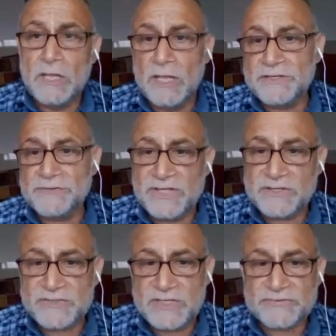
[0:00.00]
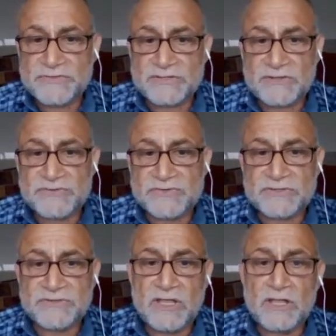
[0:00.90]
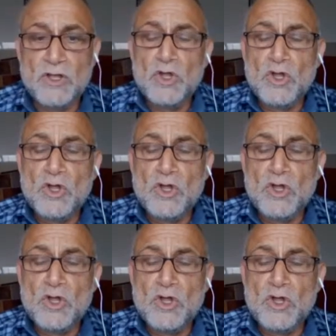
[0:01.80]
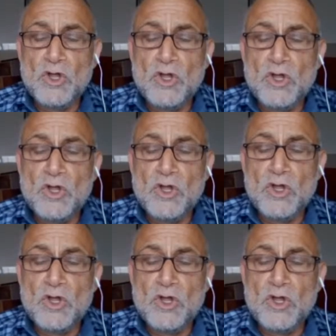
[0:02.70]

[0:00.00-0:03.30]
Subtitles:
Indians, etc., to show Israel